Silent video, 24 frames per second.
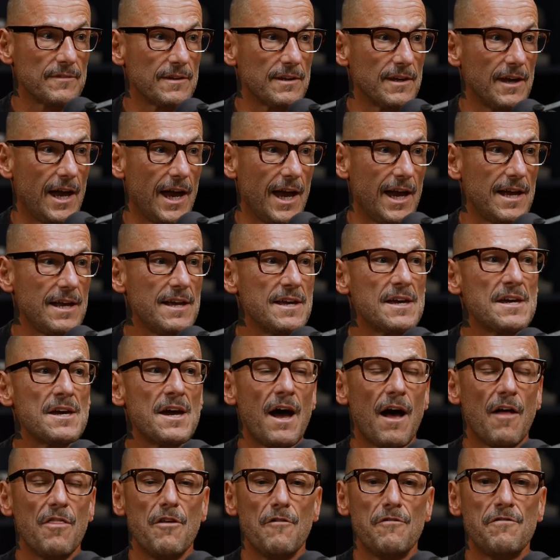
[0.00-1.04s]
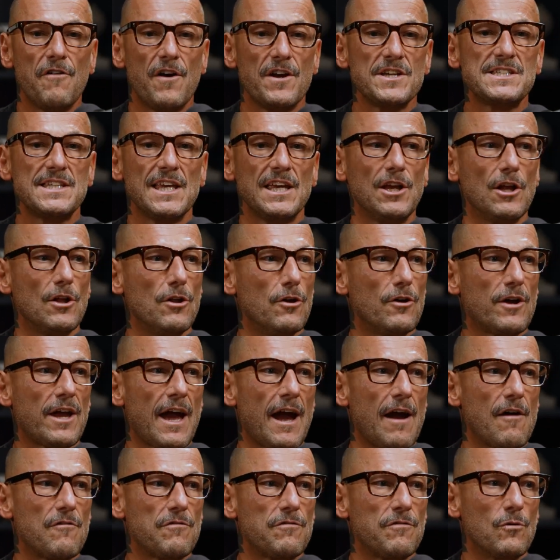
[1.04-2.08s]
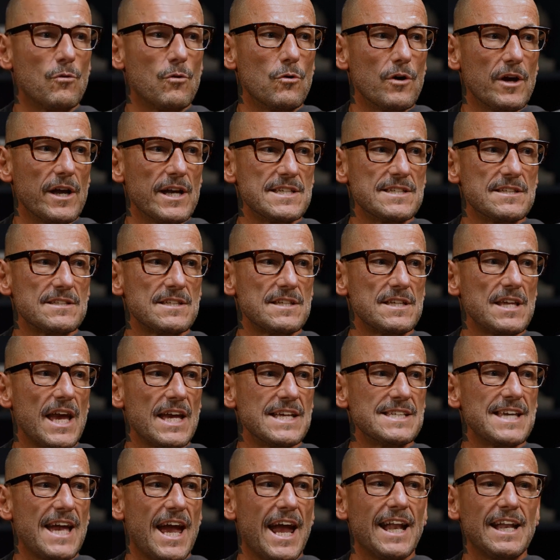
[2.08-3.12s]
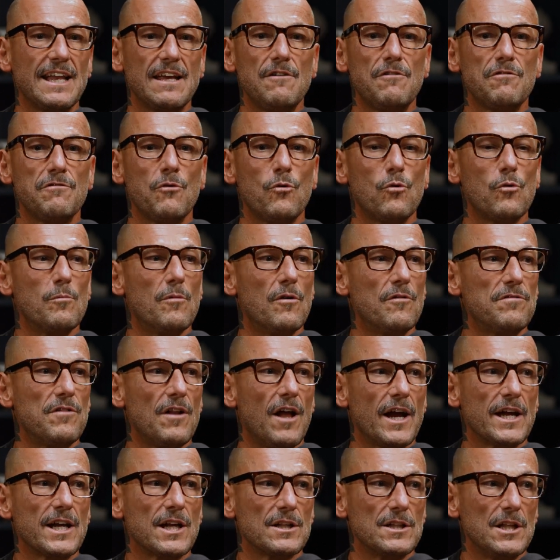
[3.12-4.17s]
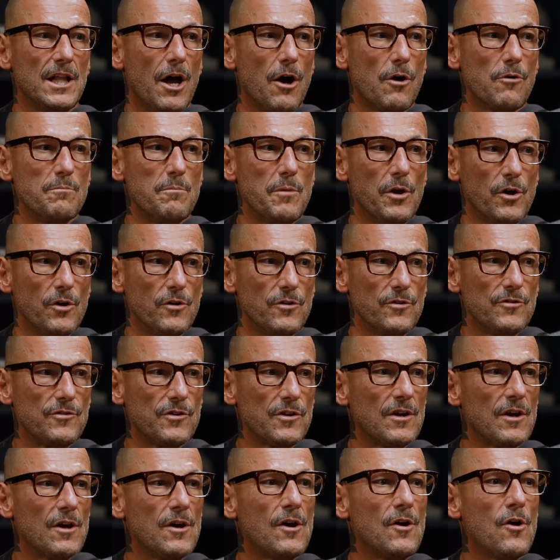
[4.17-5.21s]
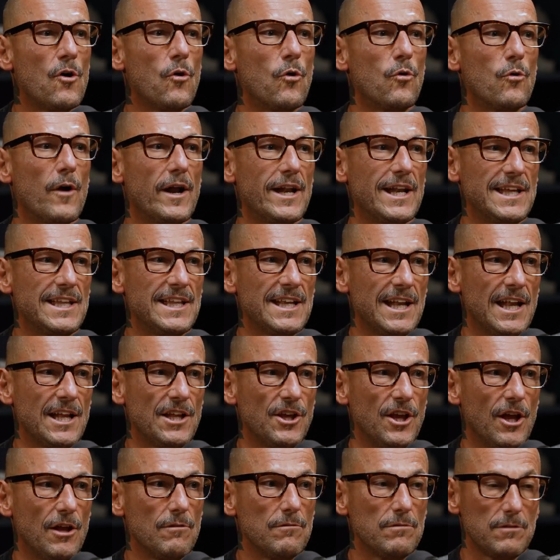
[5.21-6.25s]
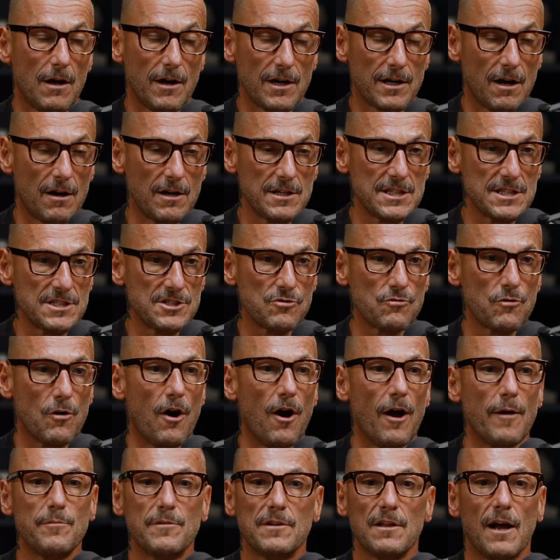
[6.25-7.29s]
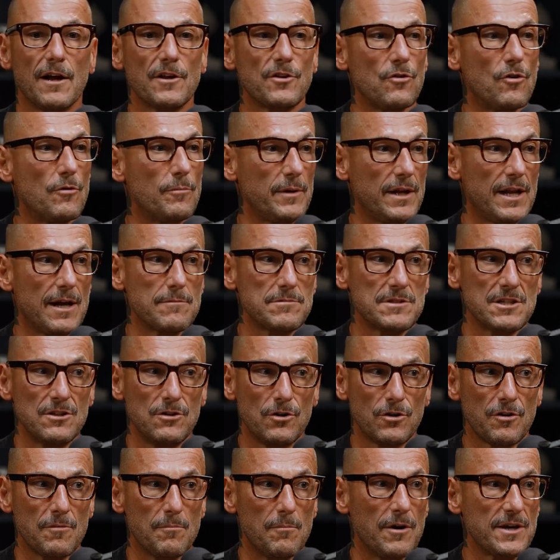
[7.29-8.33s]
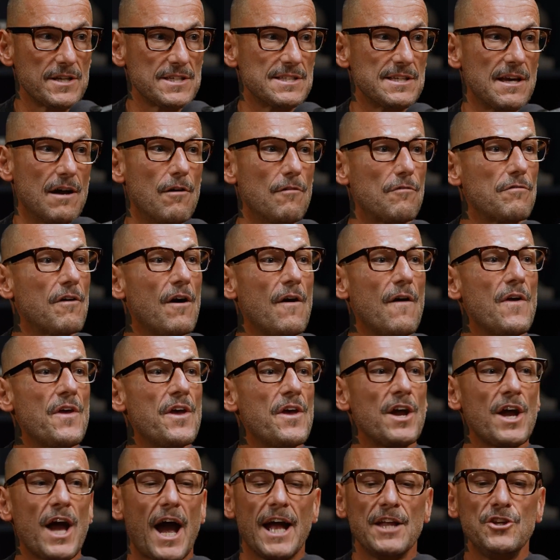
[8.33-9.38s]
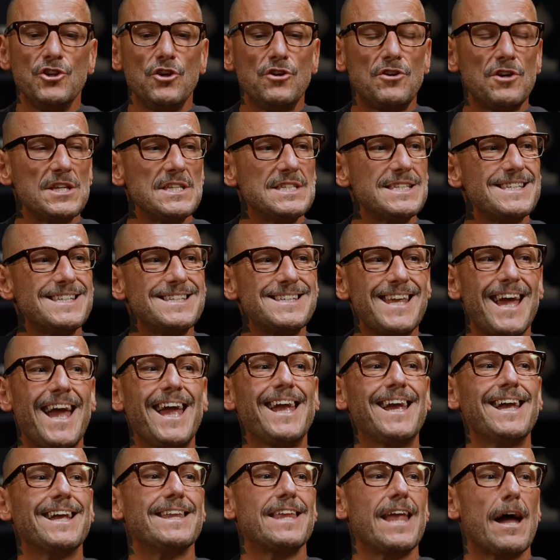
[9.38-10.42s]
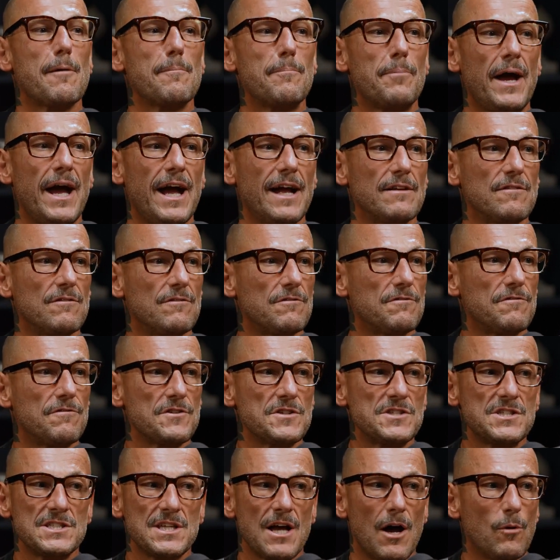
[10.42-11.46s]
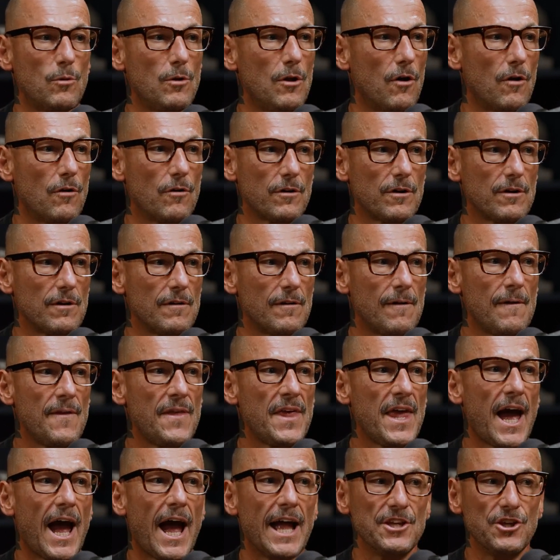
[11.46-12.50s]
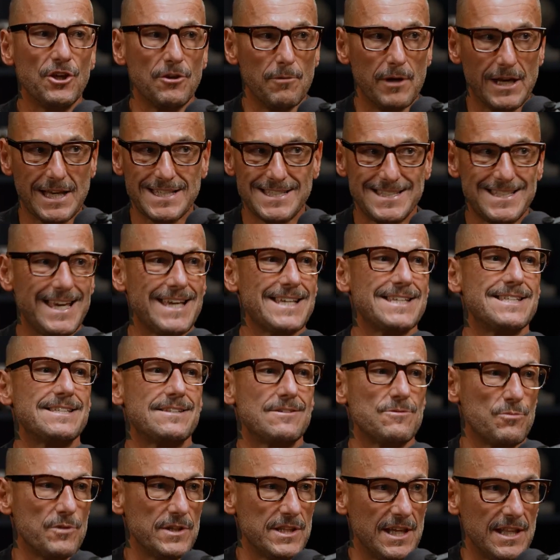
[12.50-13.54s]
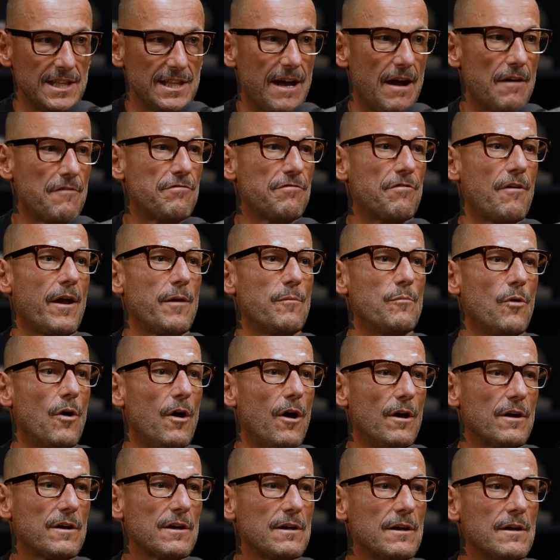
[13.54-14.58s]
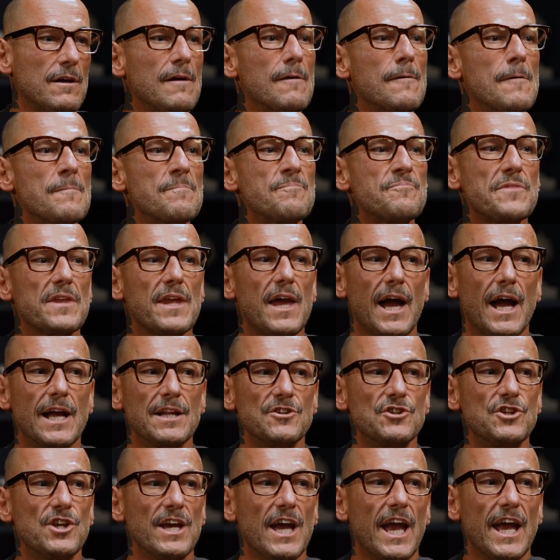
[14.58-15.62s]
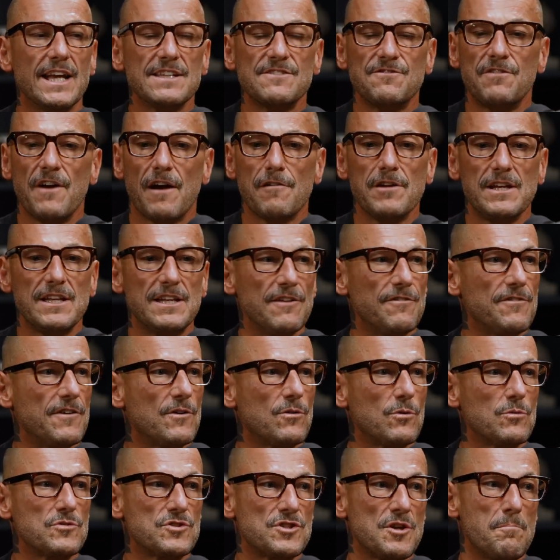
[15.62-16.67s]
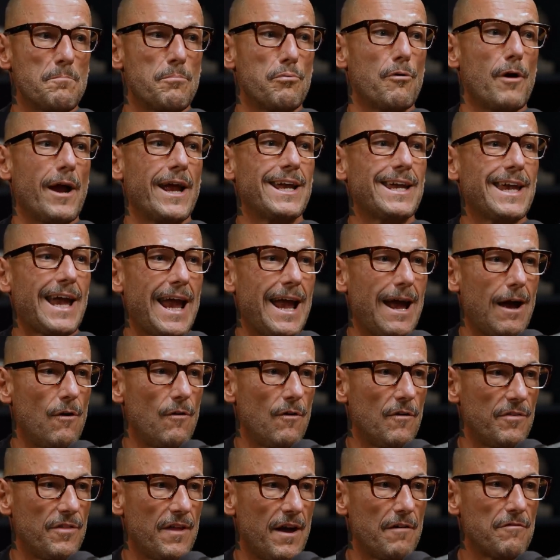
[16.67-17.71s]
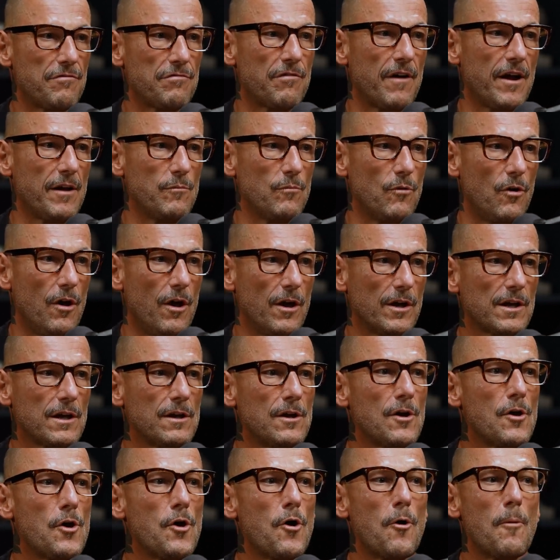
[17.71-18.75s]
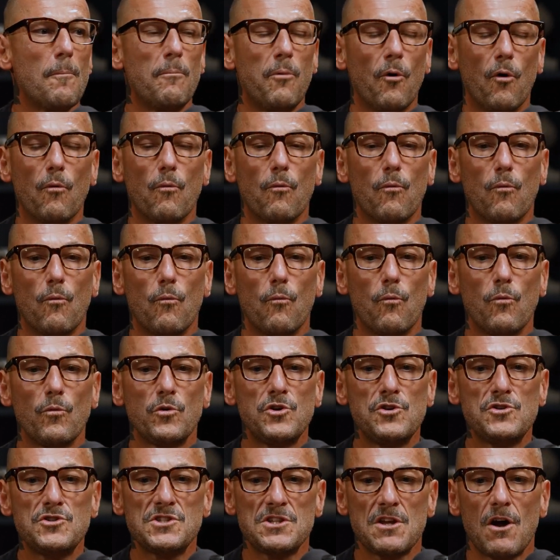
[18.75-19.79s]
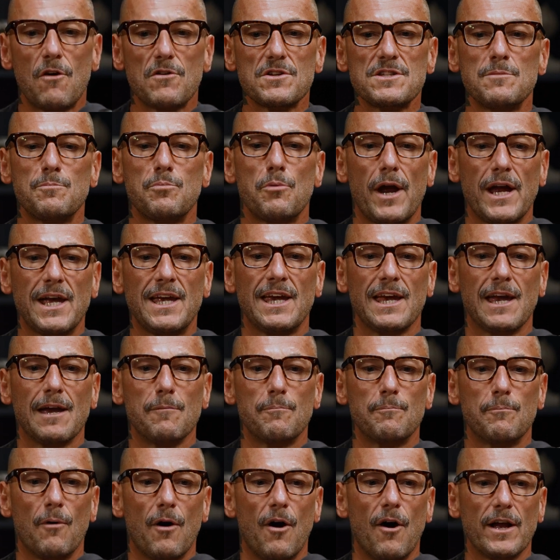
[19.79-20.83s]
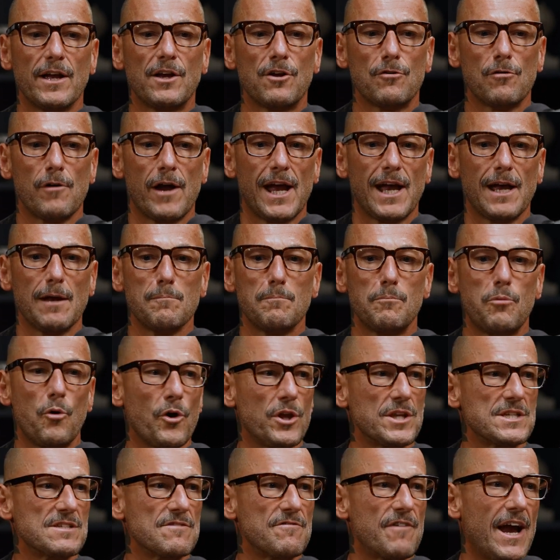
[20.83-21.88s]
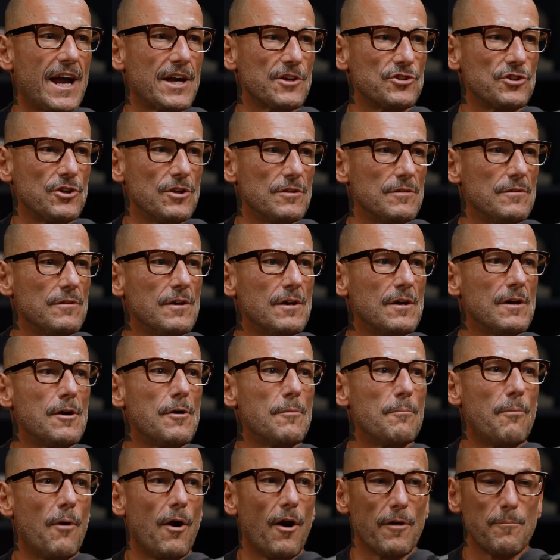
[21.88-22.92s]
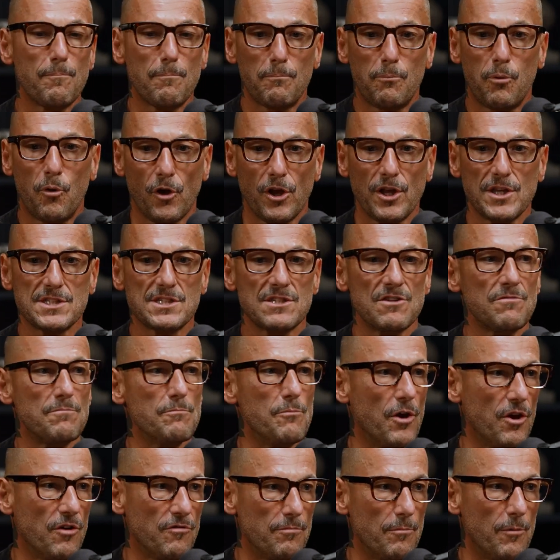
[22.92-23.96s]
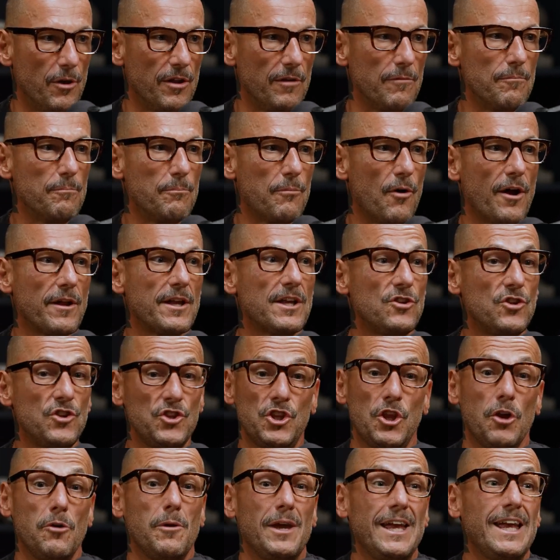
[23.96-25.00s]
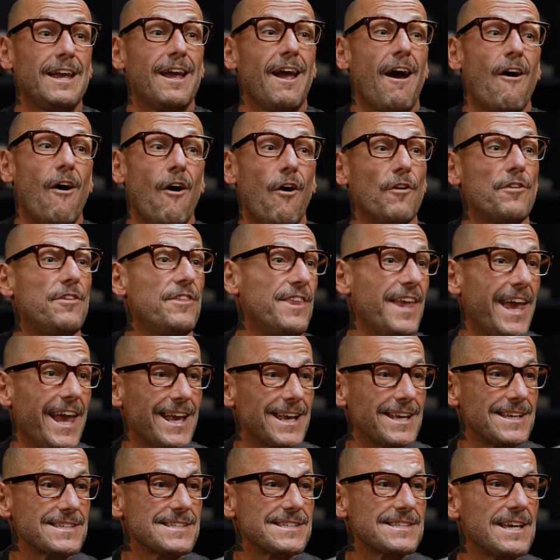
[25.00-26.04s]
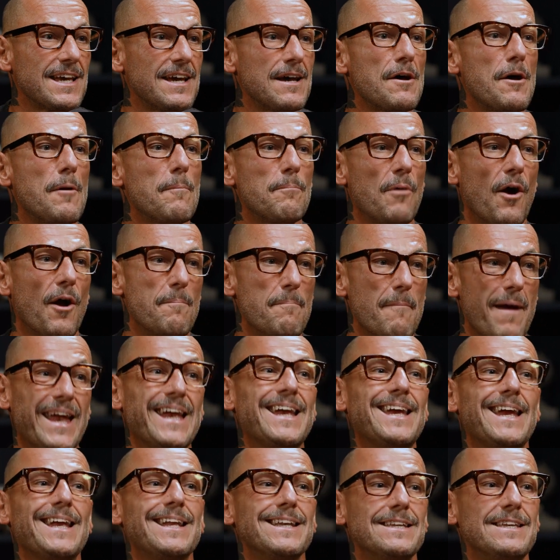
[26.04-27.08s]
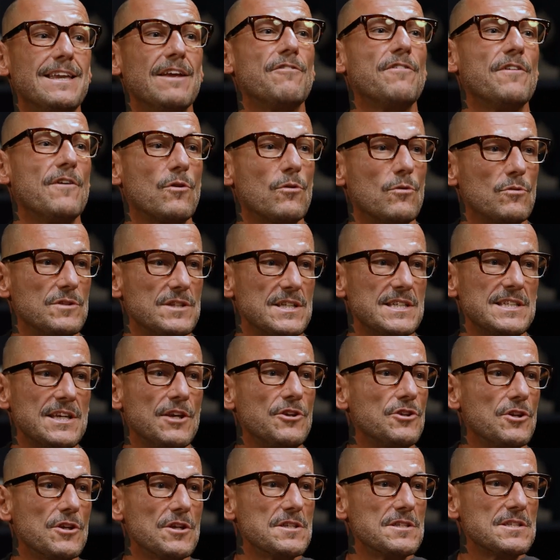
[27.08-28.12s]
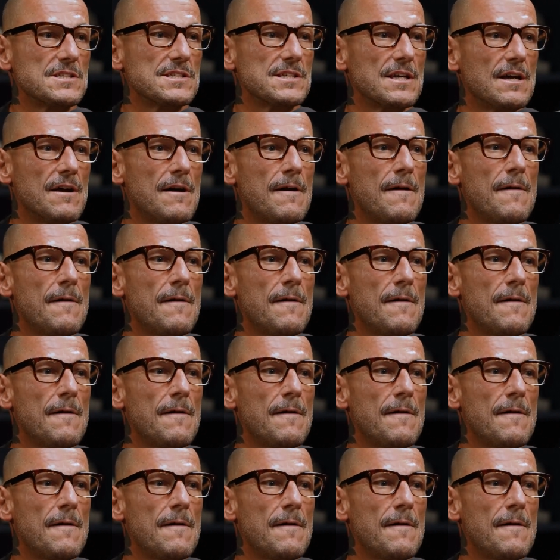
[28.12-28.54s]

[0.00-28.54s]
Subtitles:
Yeah. And the first thing you look out for is any form of like low mood, or anything in you, like I described, like not being able to look at myself. And you can stay in that pattern for so long, and you exist within that framework. And it's very difficult to break out of that framework. But you start to break it by creating points of action, by points of movement, by doing hard things, by making difficult decisions.